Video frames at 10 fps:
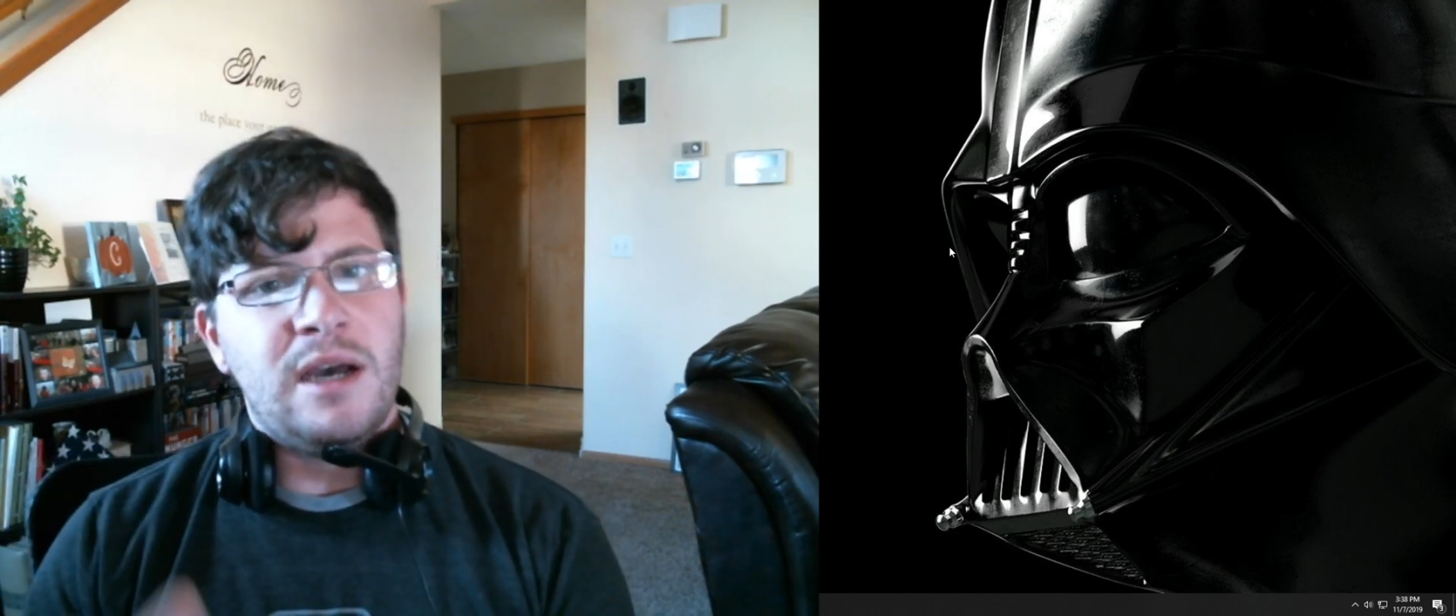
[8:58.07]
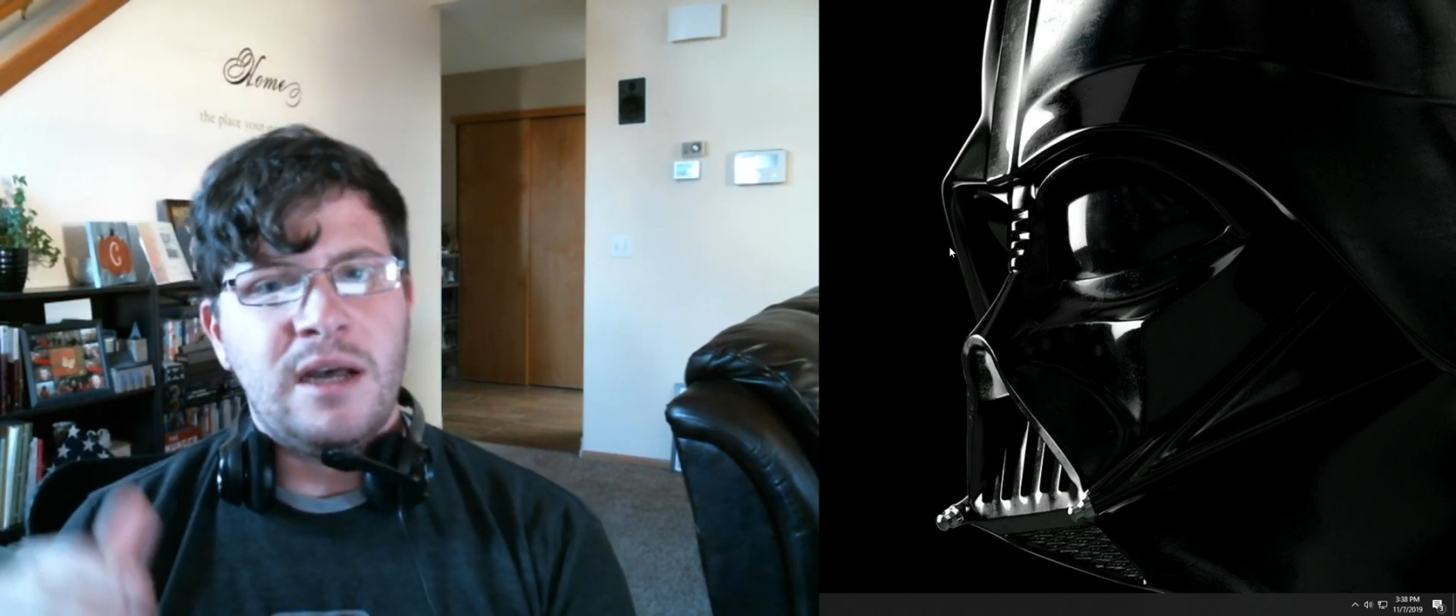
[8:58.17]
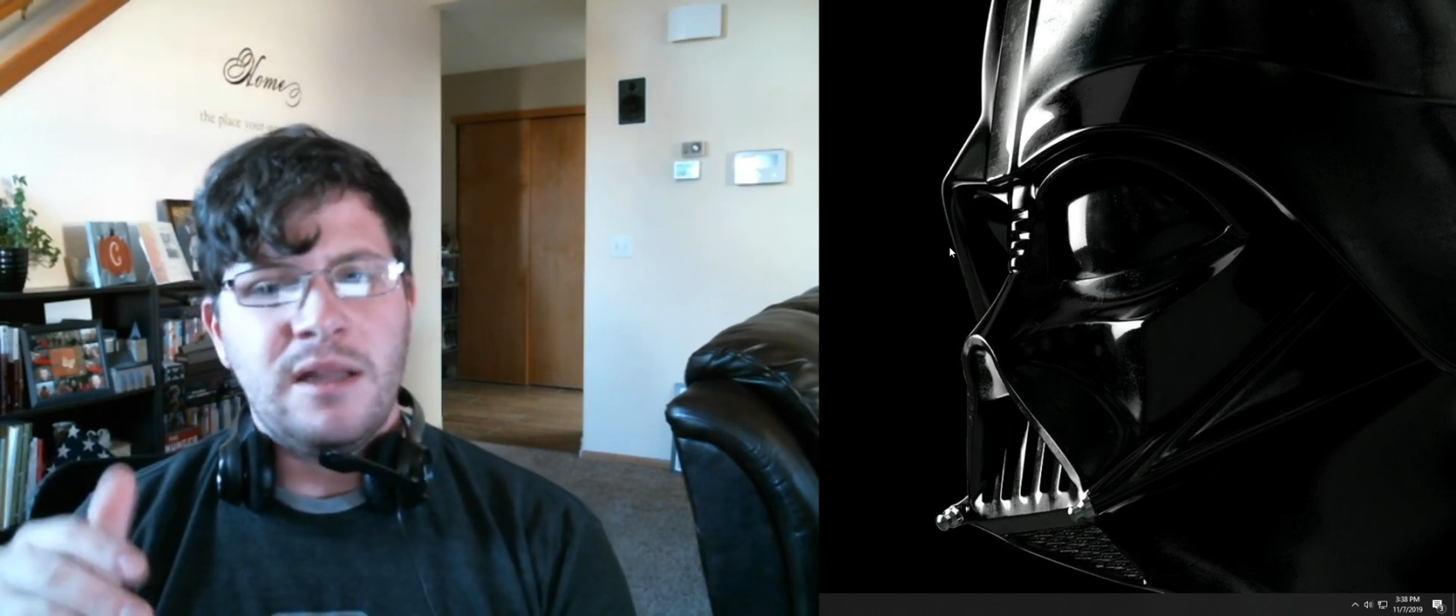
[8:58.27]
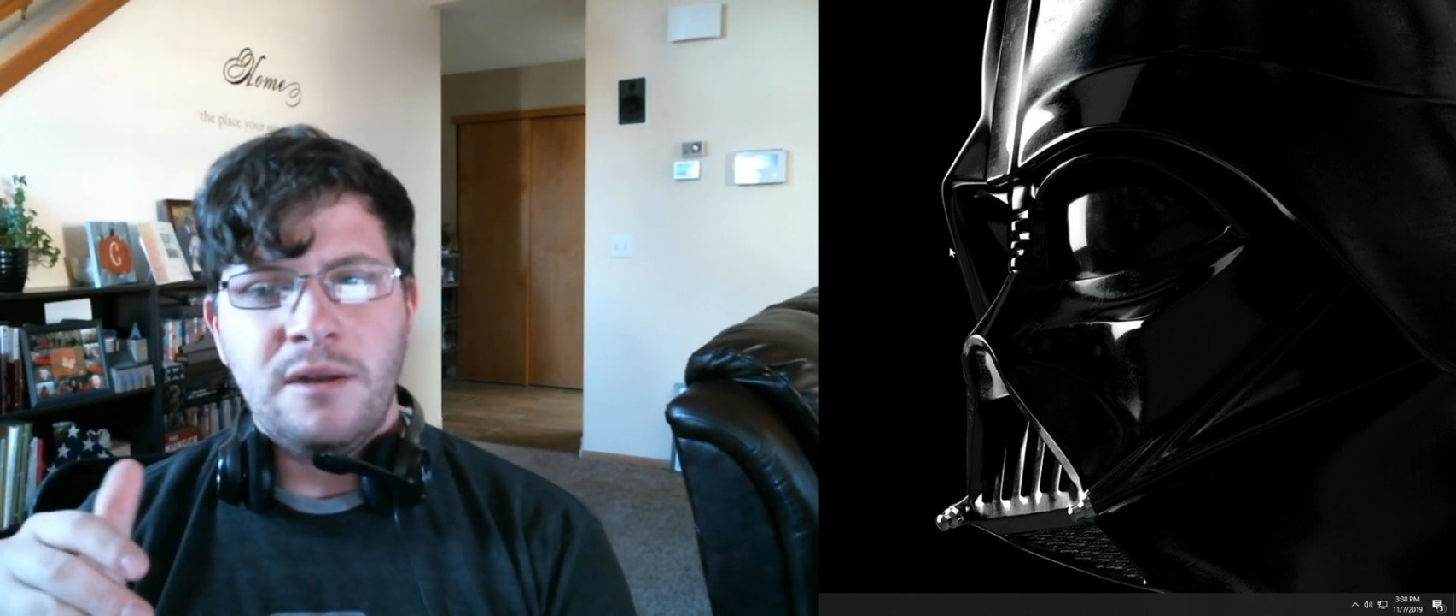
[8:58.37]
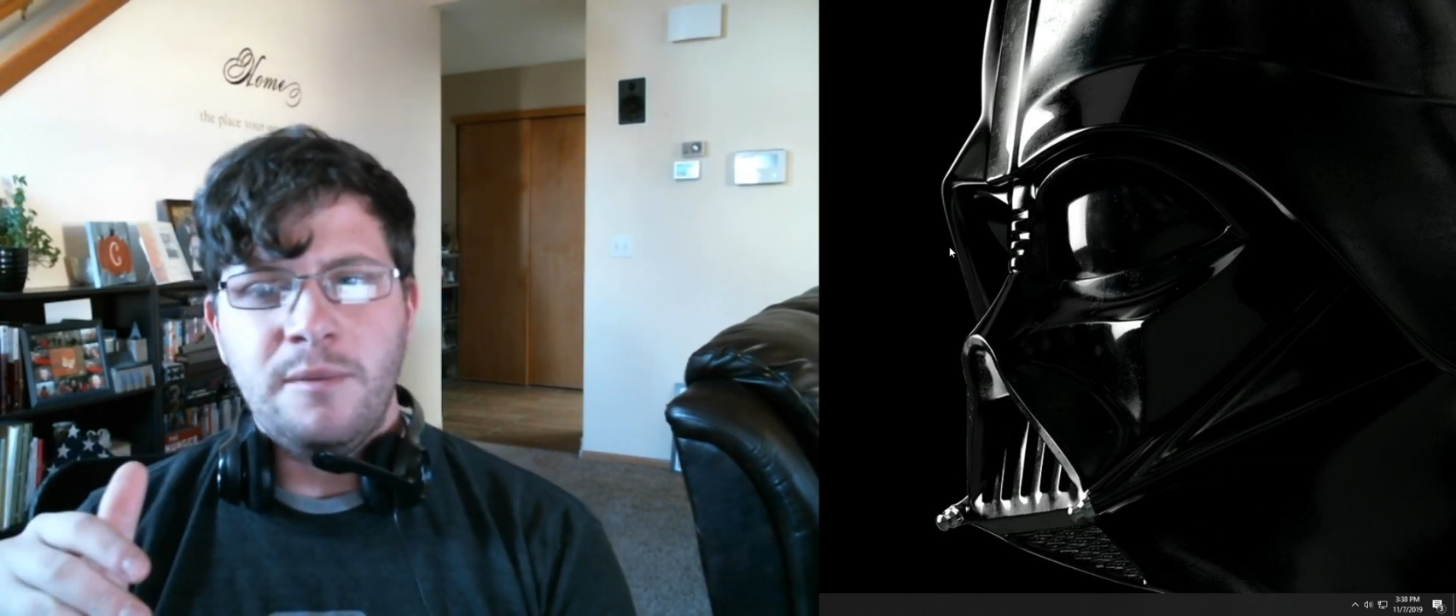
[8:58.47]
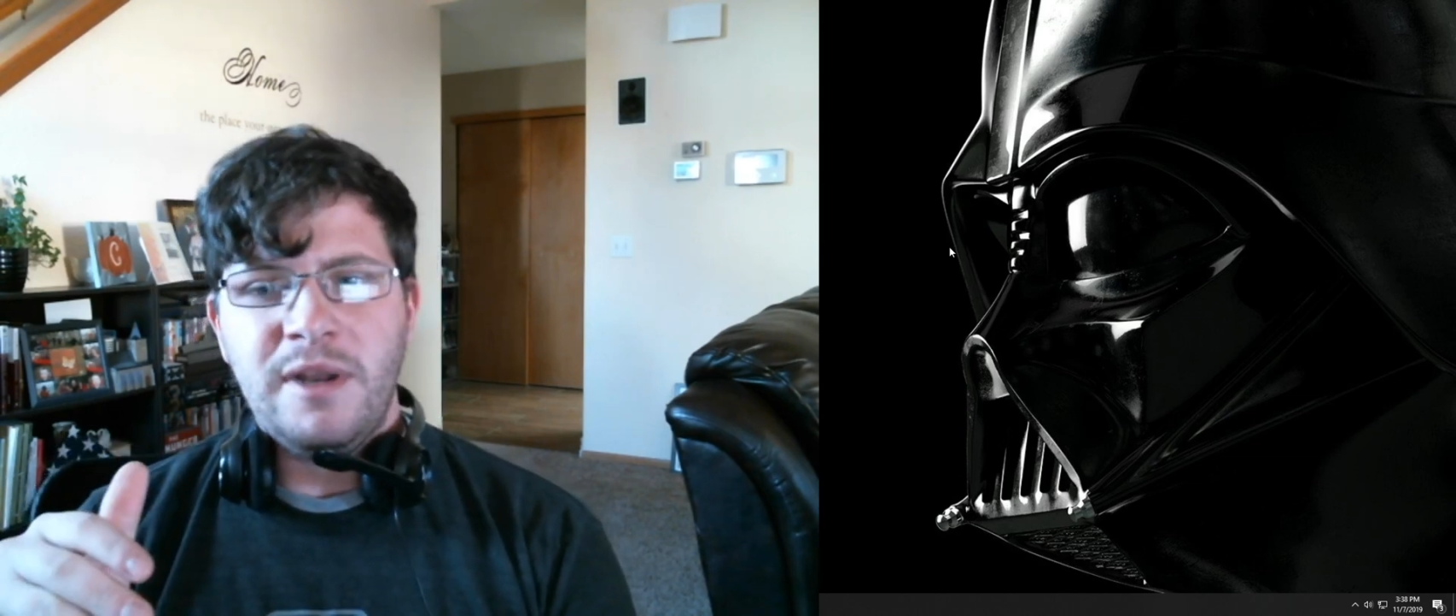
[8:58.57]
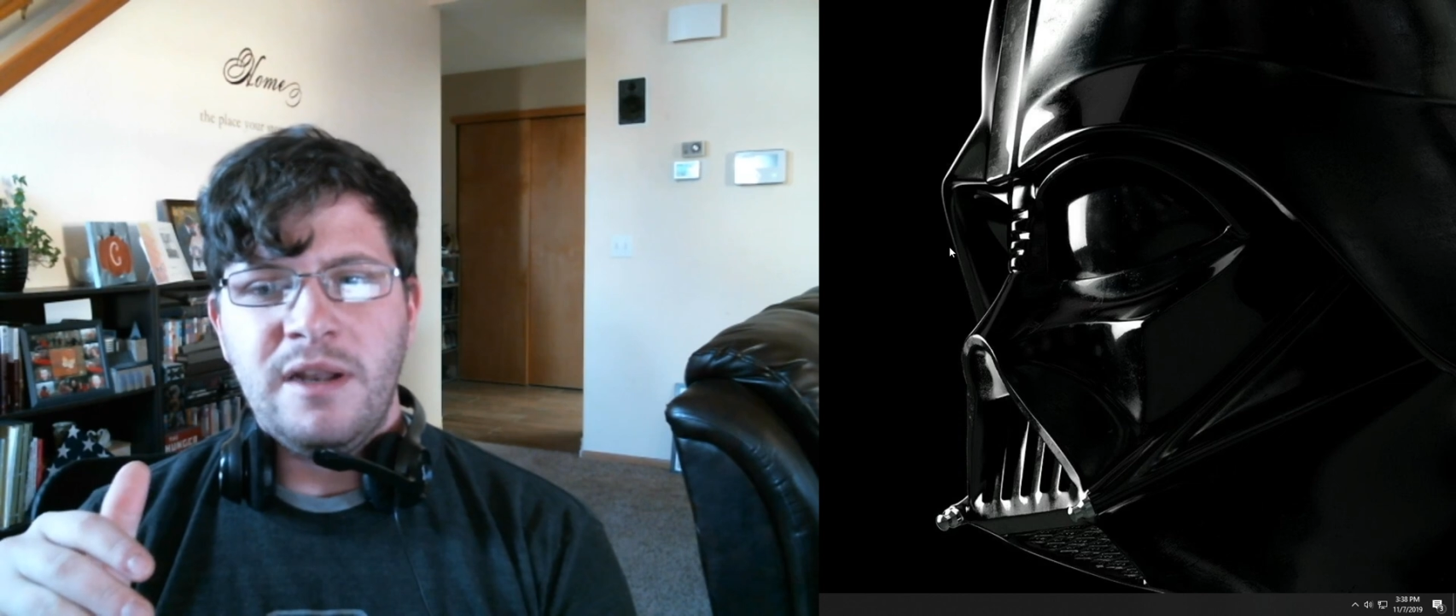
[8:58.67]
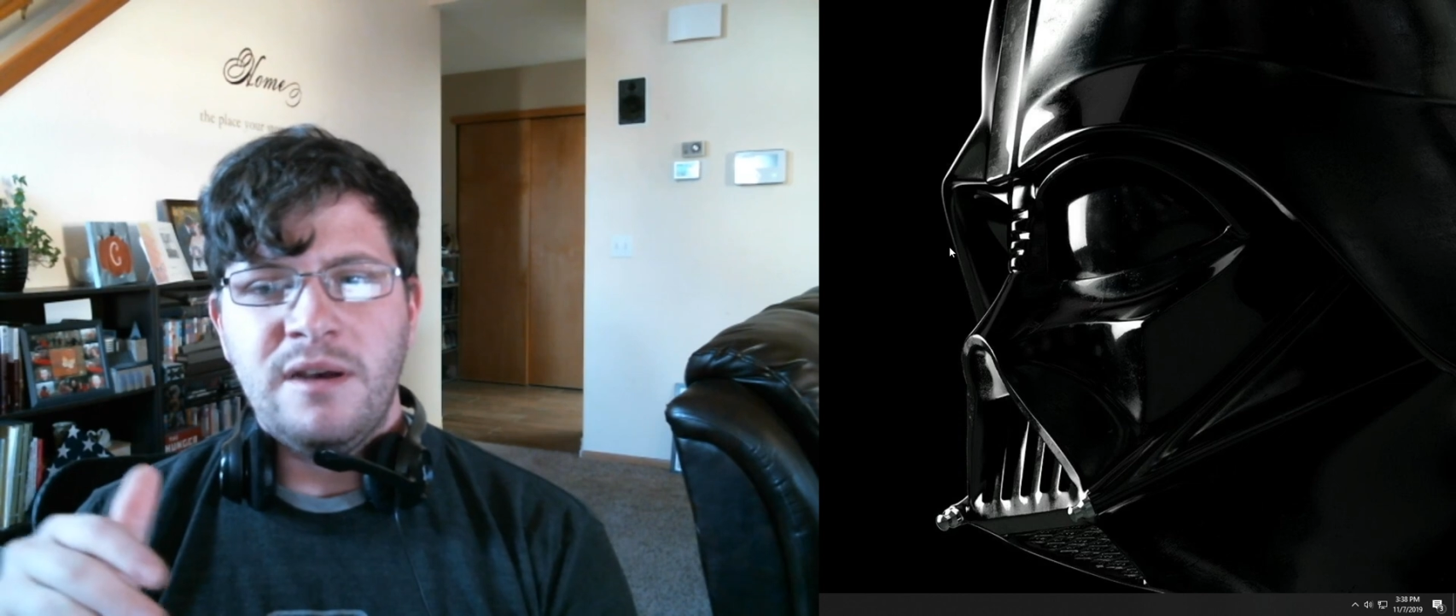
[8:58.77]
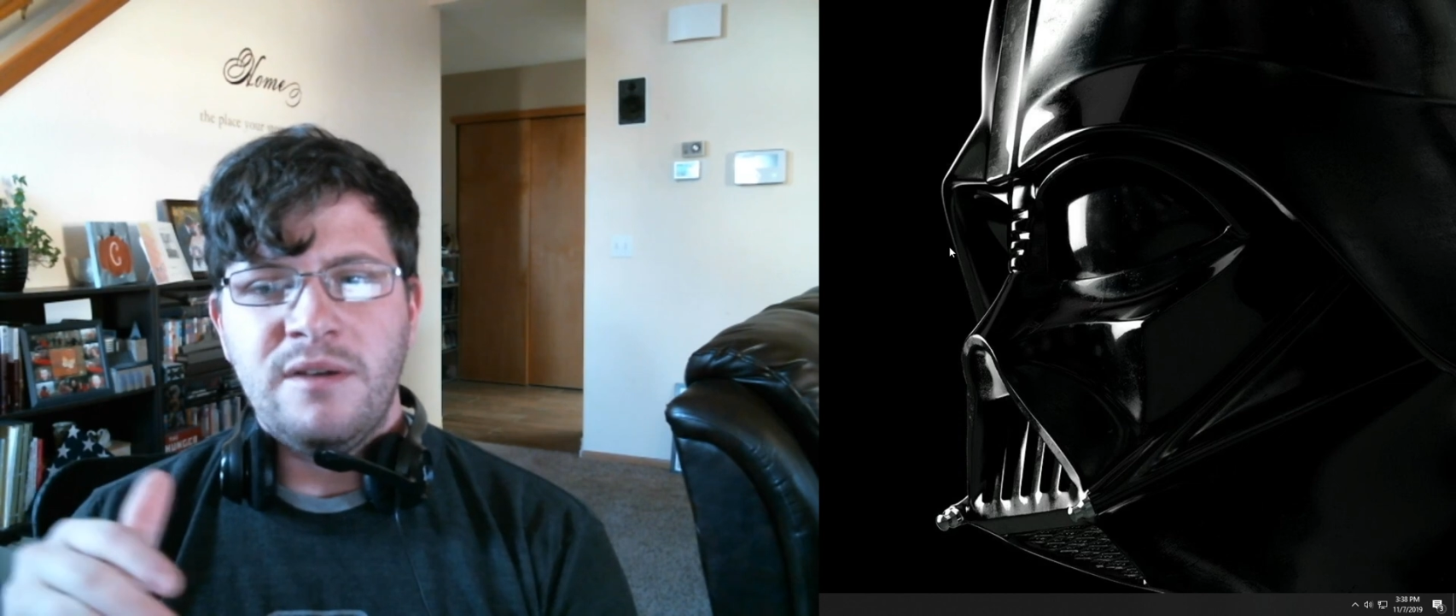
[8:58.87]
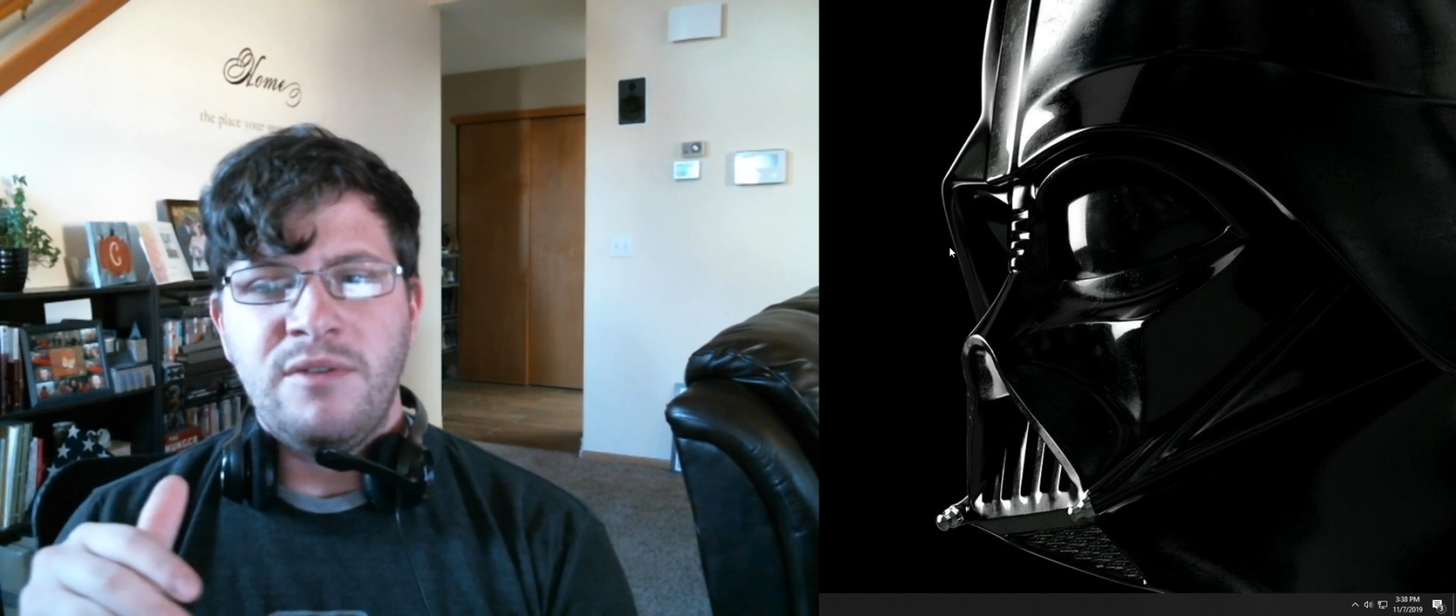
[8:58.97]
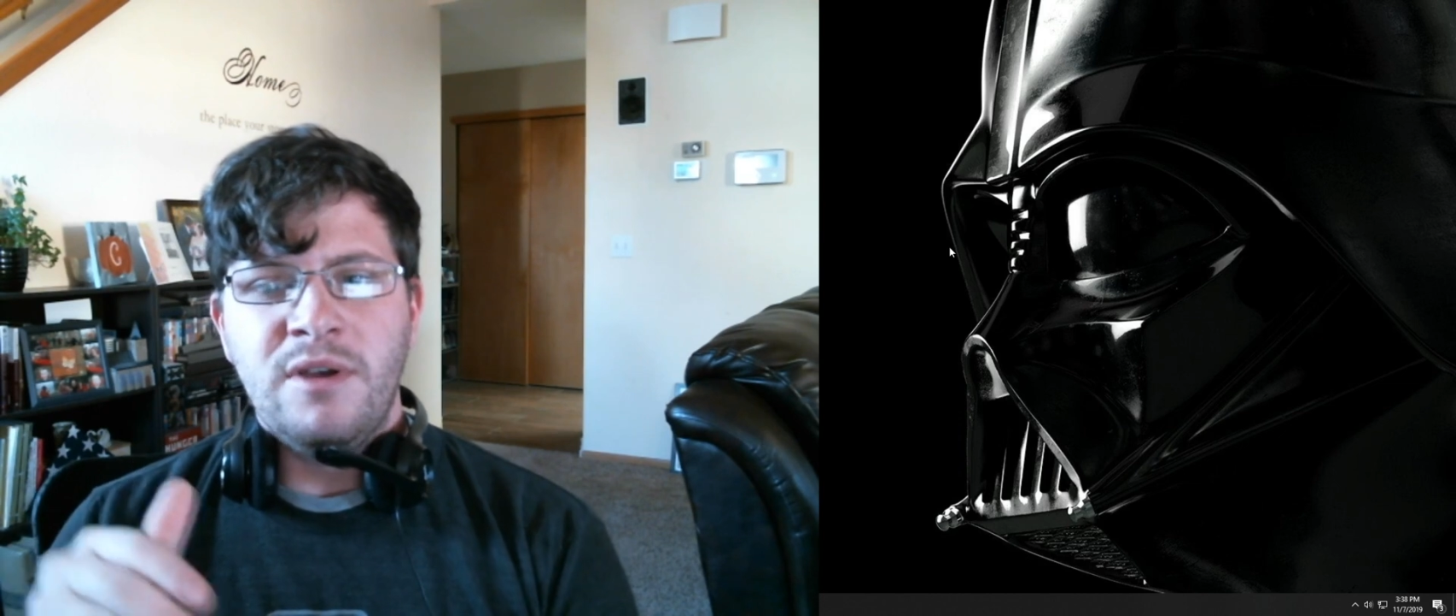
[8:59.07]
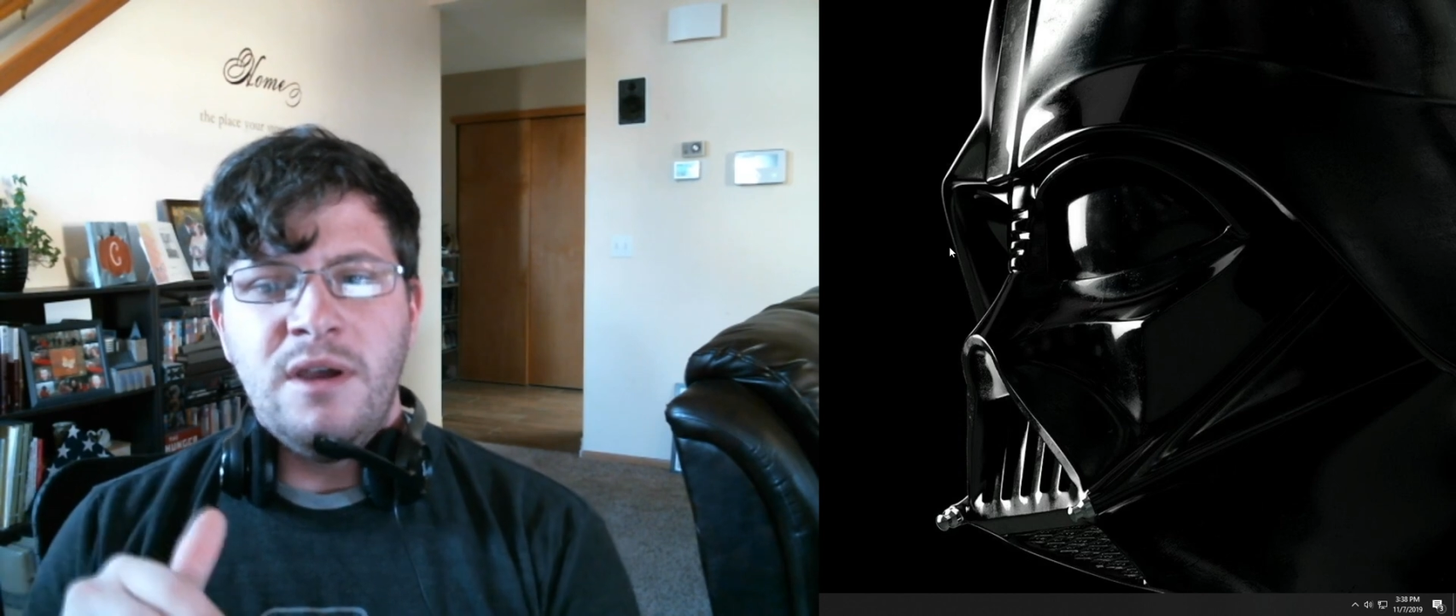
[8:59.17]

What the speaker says: a little bit of